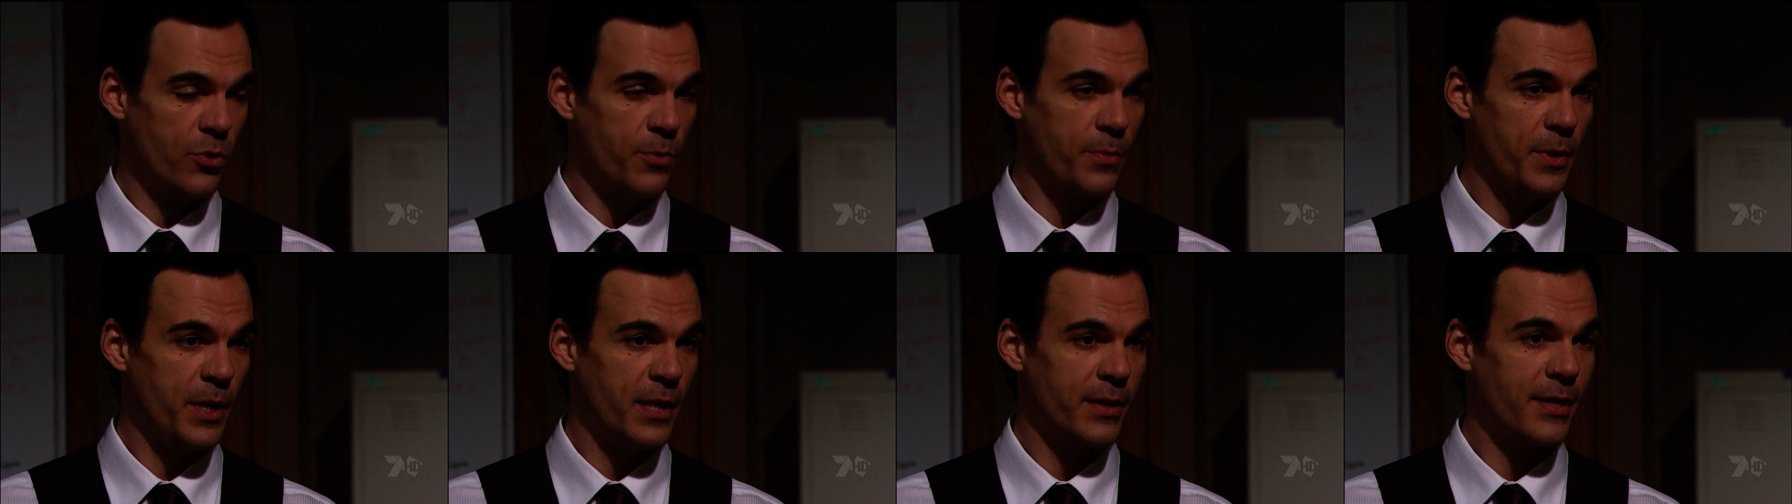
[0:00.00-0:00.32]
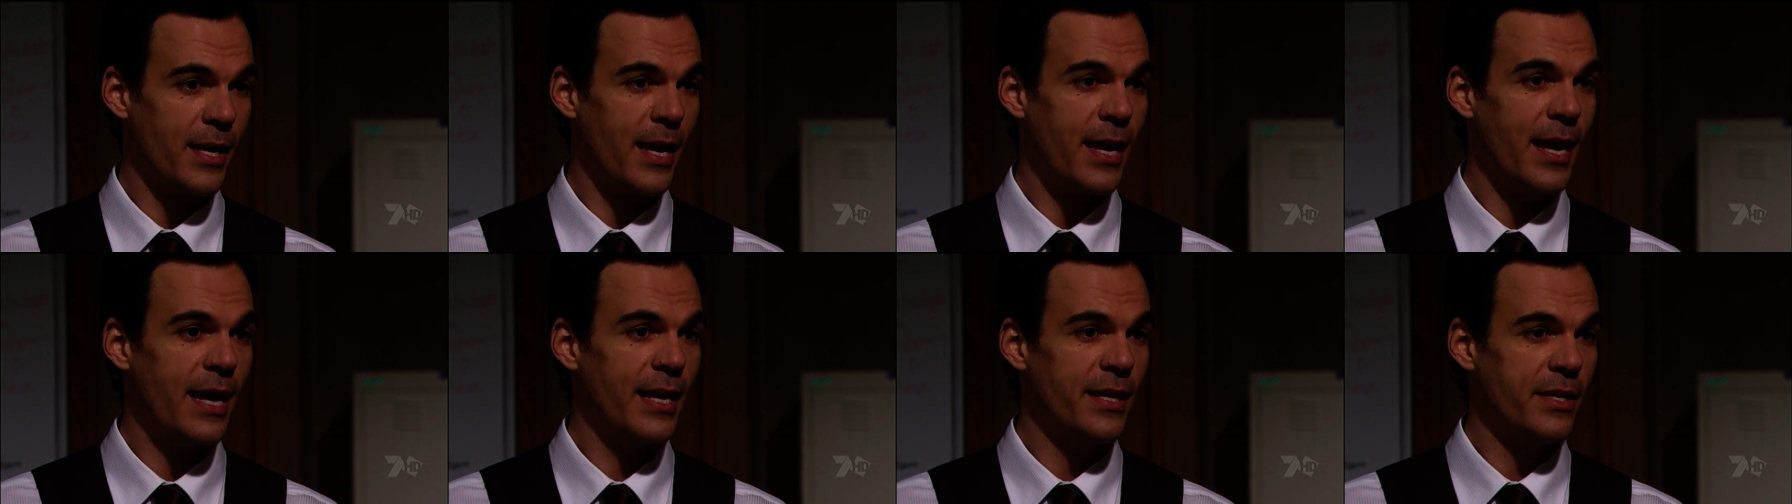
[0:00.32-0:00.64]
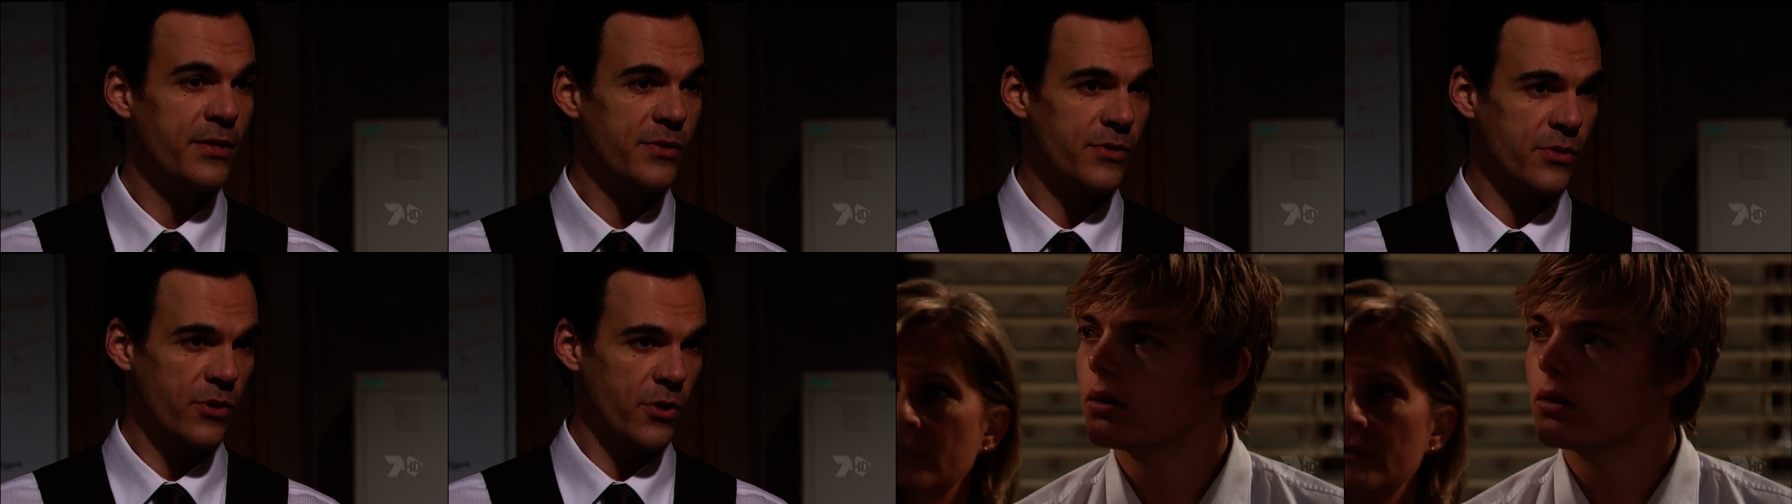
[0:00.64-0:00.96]
Ruby under any
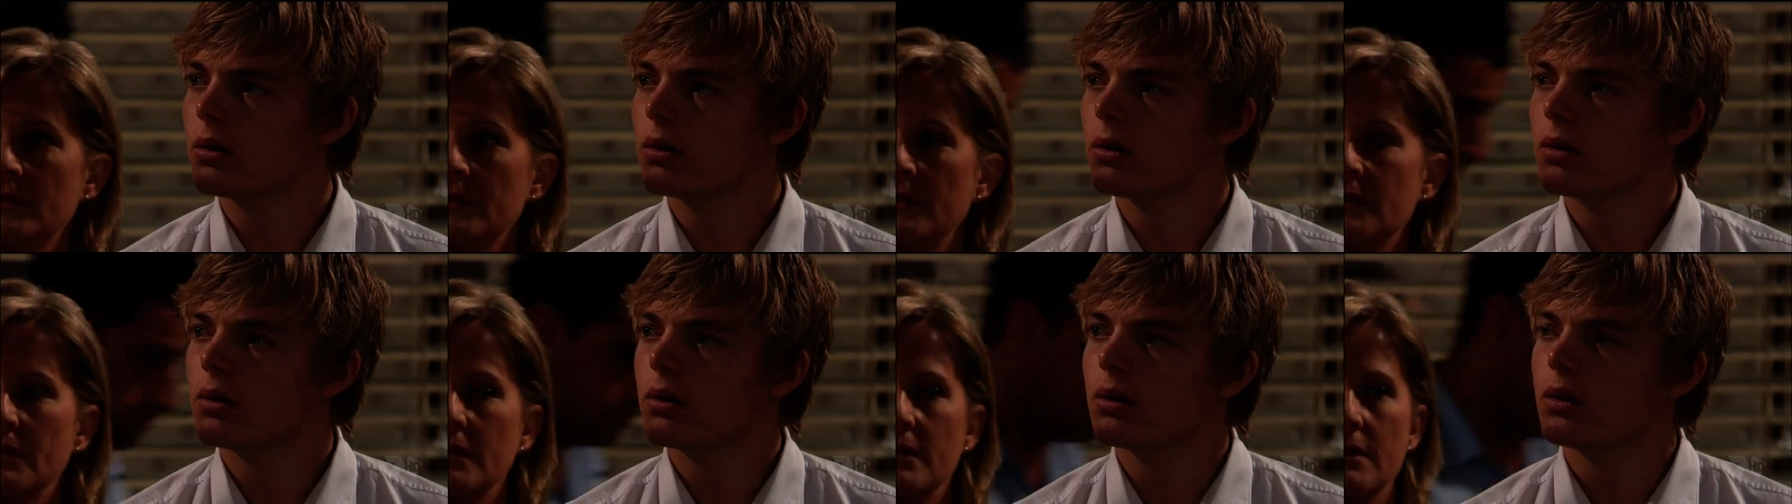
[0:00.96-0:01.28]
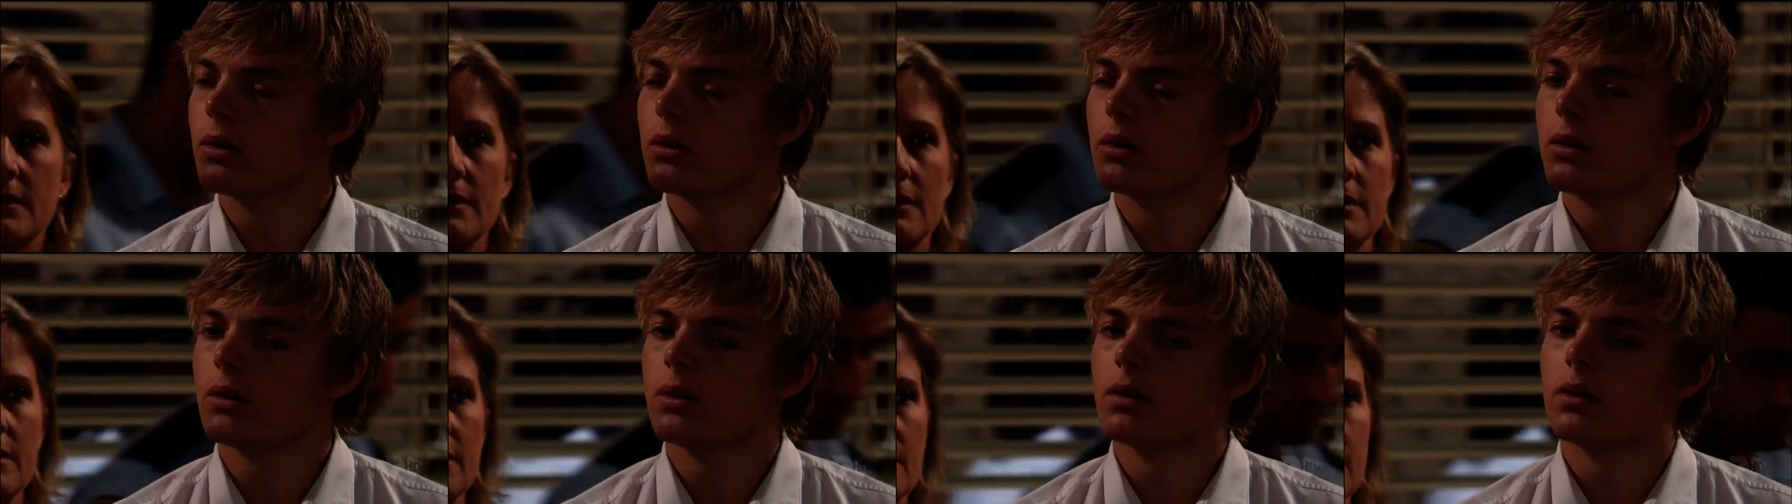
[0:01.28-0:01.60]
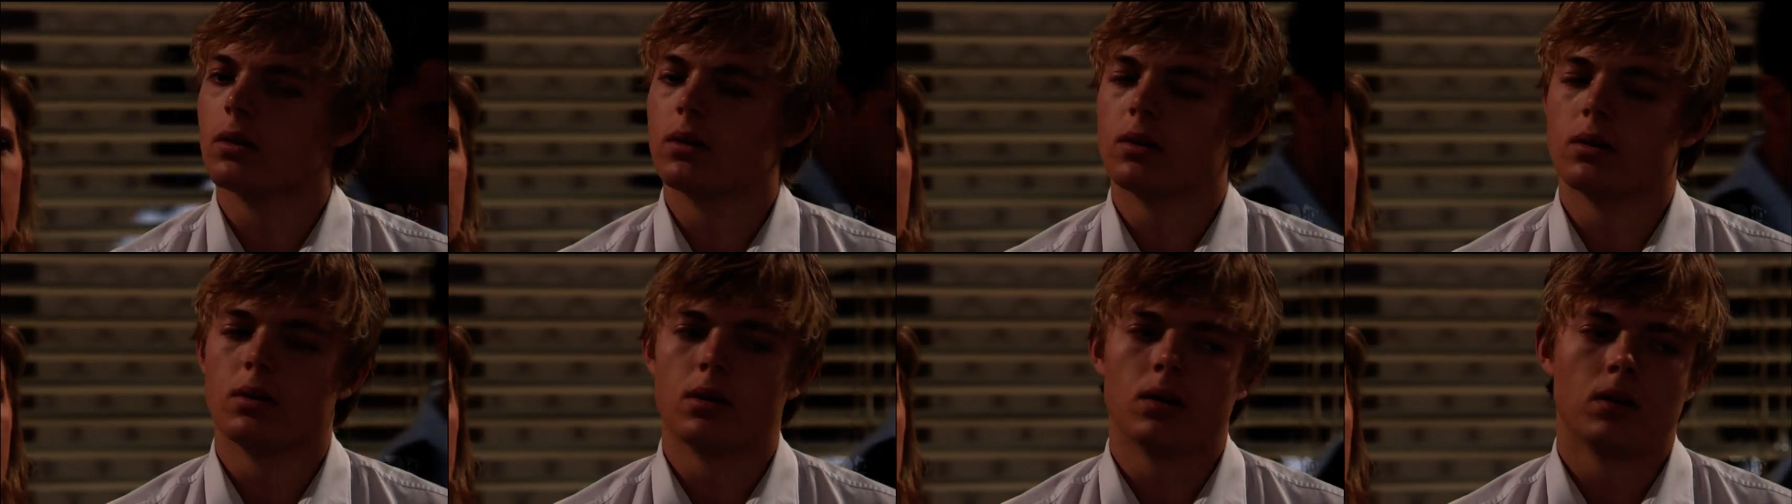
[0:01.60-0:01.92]
circumstance to
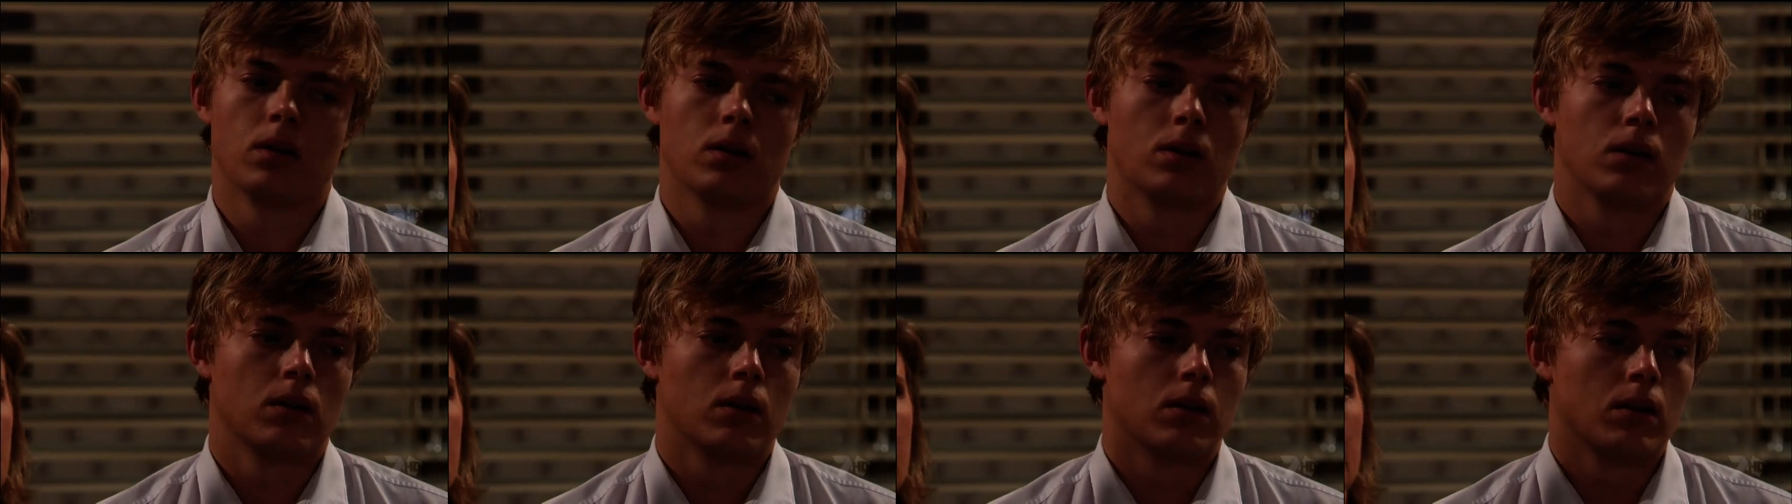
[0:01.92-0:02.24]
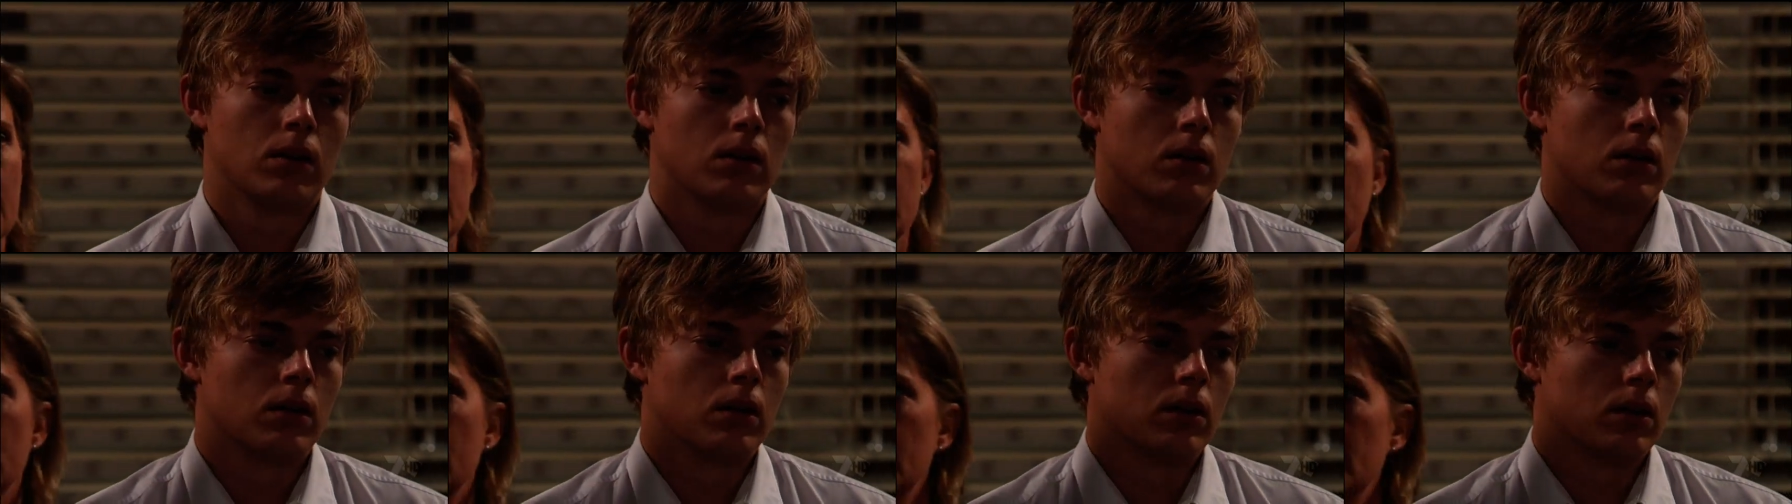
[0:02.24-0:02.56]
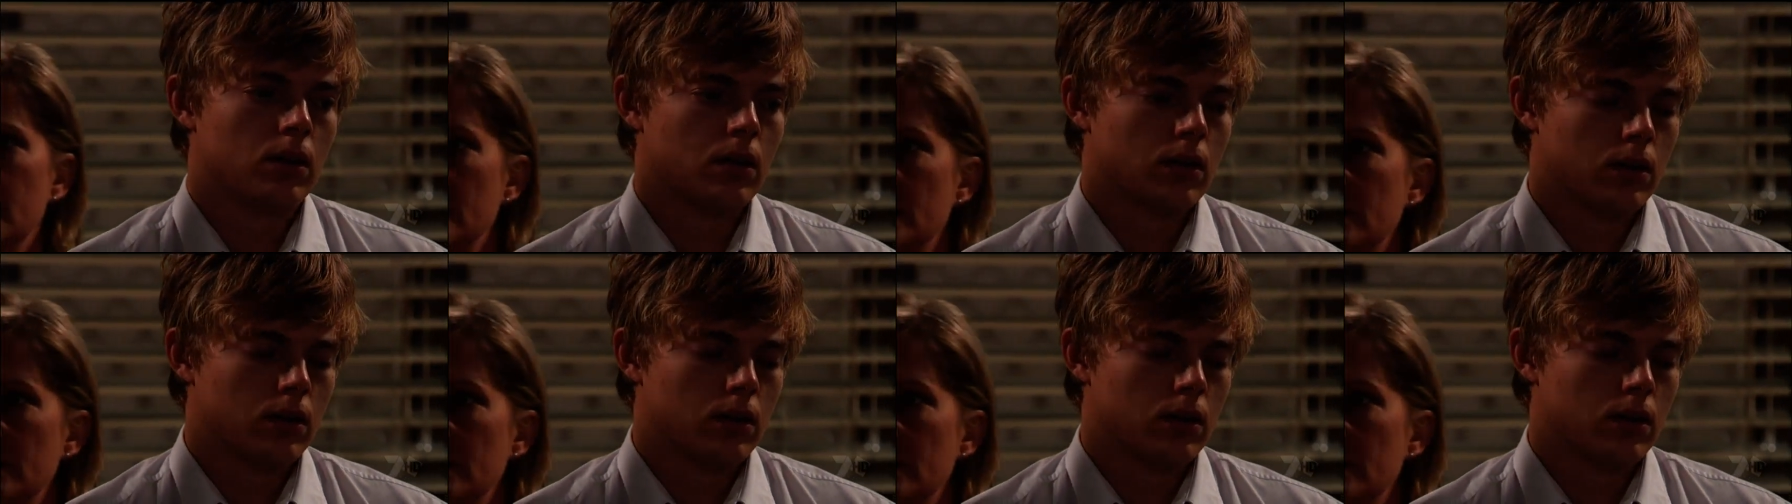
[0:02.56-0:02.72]
inform her of his confession.